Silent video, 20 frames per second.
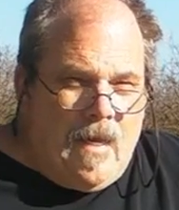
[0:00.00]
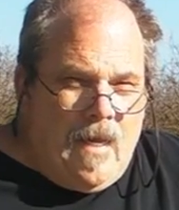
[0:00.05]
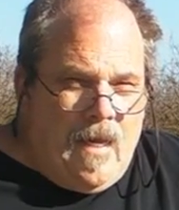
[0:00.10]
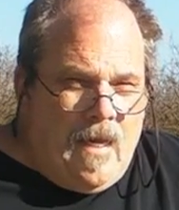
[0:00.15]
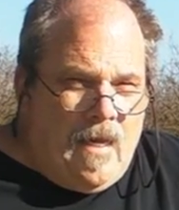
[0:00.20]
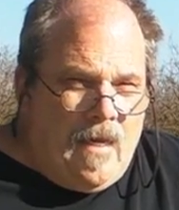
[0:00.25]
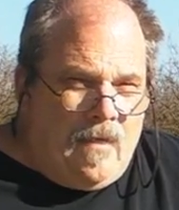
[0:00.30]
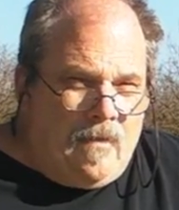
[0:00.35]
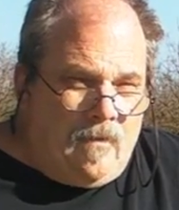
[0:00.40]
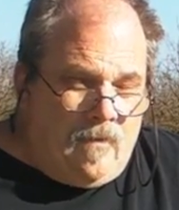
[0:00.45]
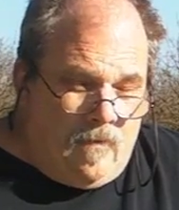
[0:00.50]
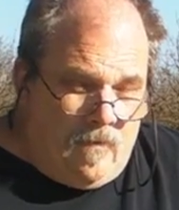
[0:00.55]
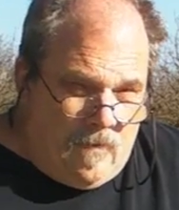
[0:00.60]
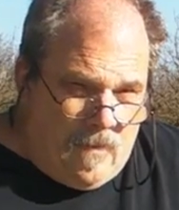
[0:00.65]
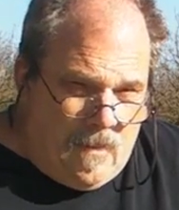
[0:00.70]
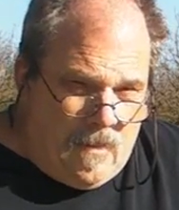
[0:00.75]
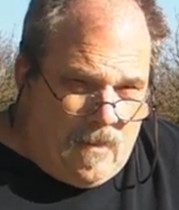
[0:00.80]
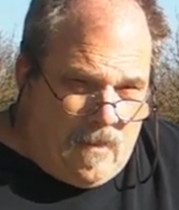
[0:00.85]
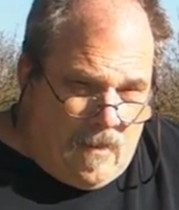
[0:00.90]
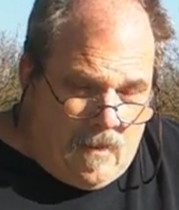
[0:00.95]
and
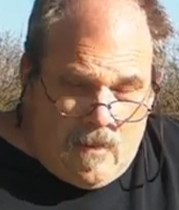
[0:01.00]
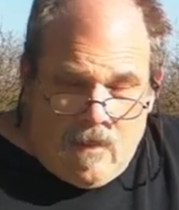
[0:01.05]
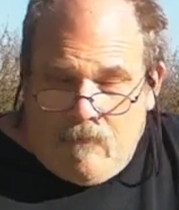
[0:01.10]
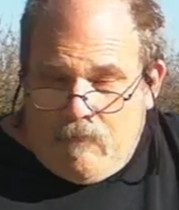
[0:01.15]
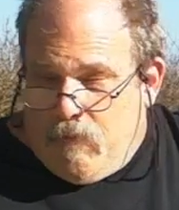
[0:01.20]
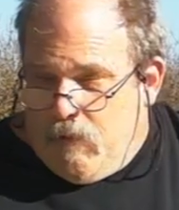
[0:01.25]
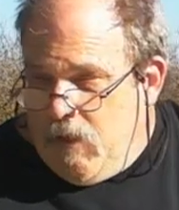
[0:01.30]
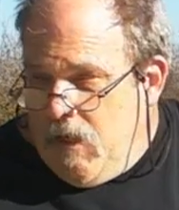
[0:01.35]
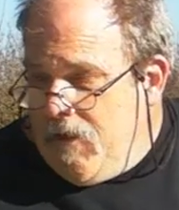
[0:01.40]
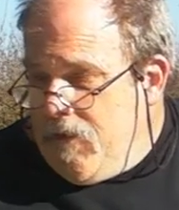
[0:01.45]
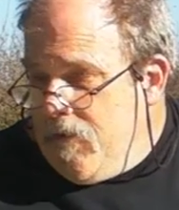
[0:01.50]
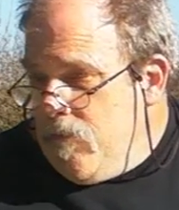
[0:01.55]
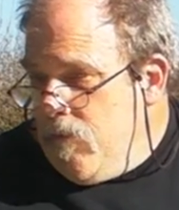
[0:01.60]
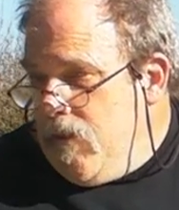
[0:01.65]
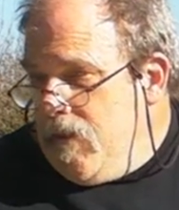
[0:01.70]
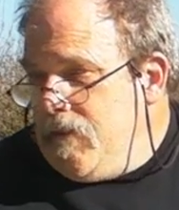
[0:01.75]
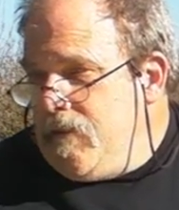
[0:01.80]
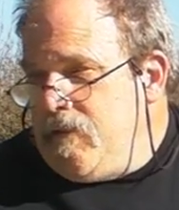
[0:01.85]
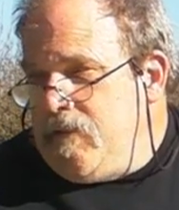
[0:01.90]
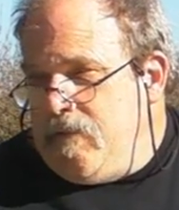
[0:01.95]
a couple other
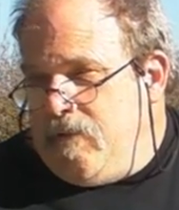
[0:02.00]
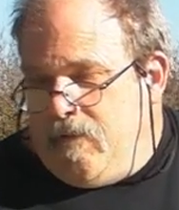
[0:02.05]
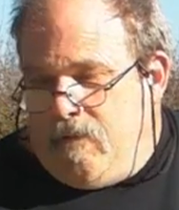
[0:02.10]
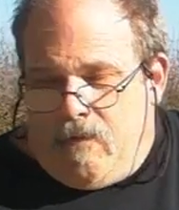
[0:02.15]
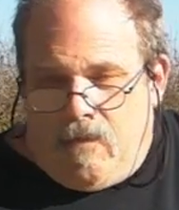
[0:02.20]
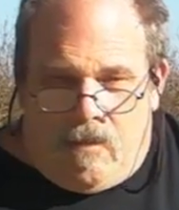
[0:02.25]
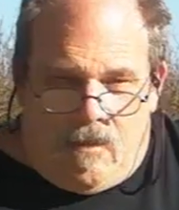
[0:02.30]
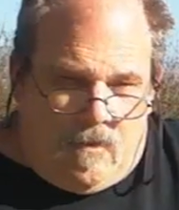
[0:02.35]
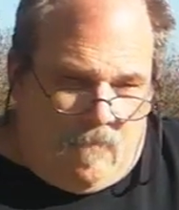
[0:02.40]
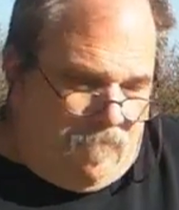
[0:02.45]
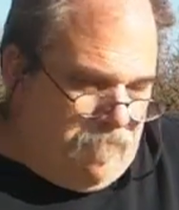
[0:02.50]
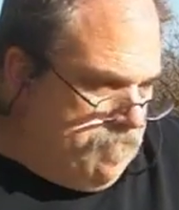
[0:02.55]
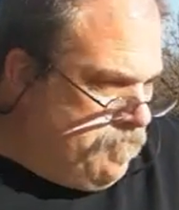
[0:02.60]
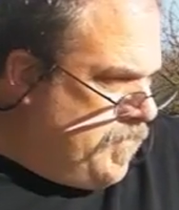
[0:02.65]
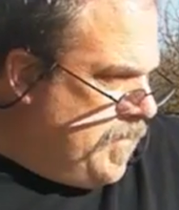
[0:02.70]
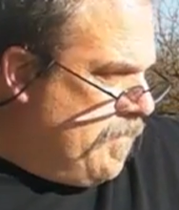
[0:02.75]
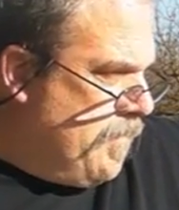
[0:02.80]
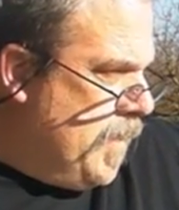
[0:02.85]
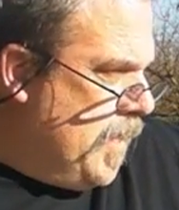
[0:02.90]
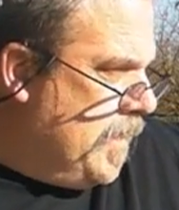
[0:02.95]
ones, the
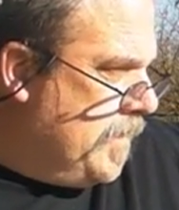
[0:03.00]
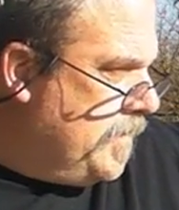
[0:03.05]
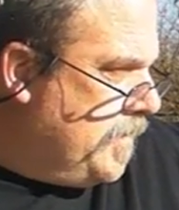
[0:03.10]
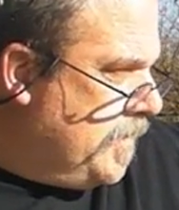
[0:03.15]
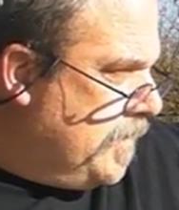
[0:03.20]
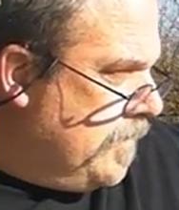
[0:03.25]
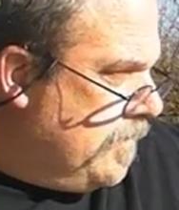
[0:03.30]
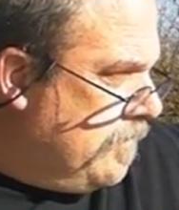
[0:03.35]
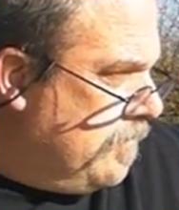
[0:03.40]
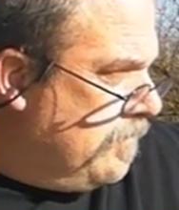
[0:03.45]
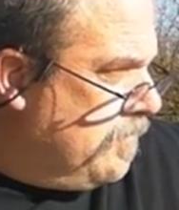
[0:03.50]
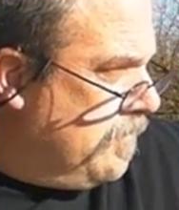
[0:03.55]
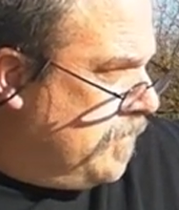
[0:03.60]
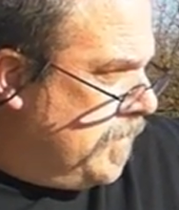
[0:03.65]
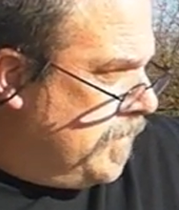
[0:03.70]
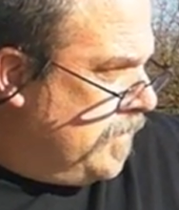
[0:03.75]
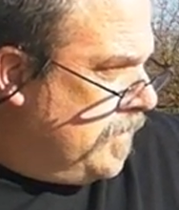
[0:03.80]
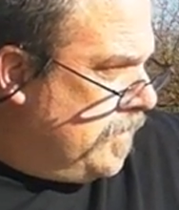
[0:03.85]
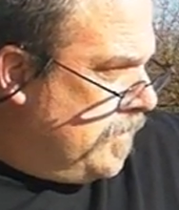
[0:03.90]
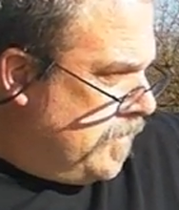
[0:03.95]
bus and
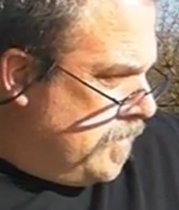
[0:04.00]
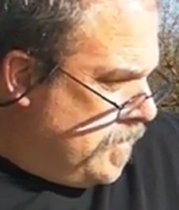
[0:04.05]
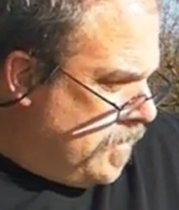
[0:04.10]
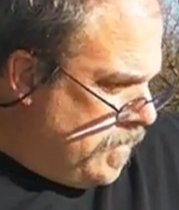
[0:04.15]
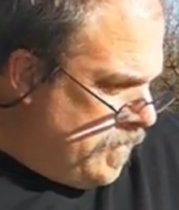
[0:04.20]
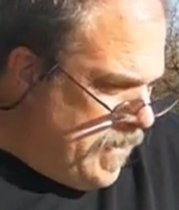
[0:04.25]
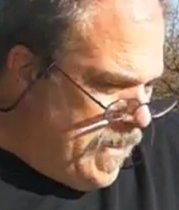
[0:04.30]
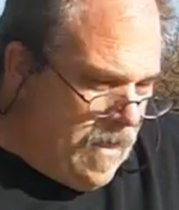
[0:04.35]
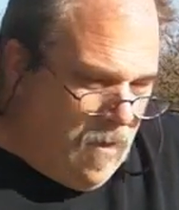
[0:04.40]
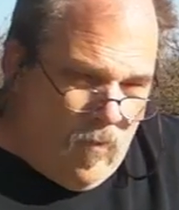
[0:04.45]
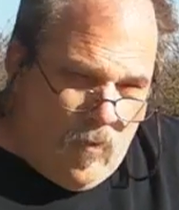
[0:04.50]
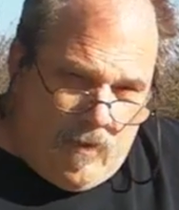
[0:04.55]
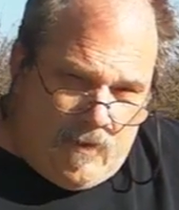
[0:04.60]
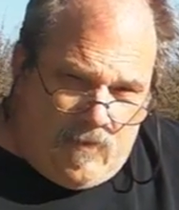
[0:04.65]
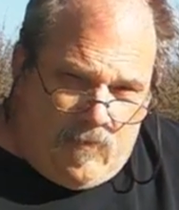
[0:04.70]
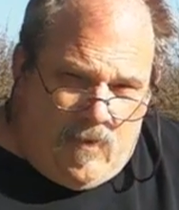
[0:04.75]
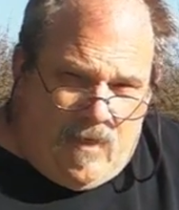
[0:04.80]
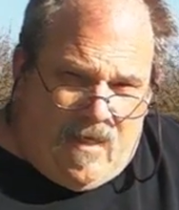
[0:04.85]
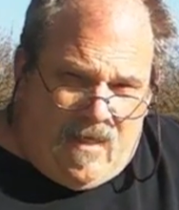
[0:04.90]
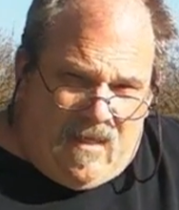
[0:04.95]
all that,
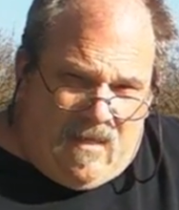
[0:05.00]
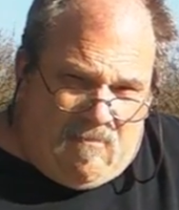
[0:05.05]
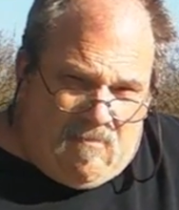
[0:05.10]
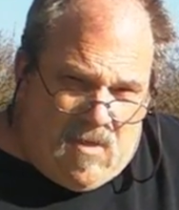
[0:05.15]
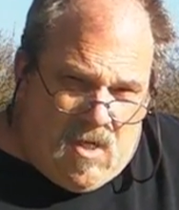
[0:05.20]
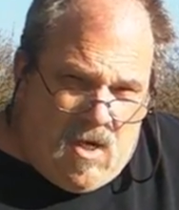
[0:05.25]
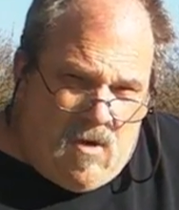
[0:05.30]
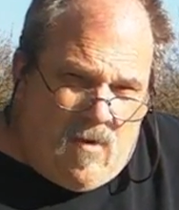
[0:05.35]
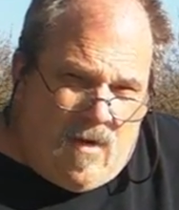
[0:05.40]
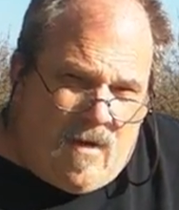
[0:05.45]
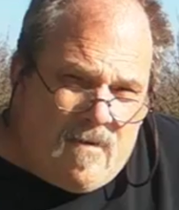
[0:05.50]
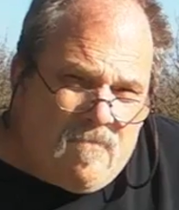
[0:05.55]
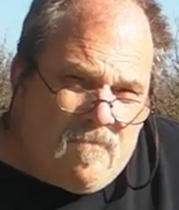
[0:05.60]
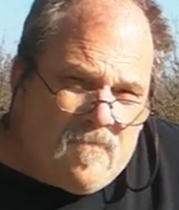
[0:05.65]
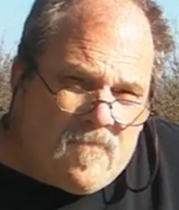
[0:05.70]
once we get them going,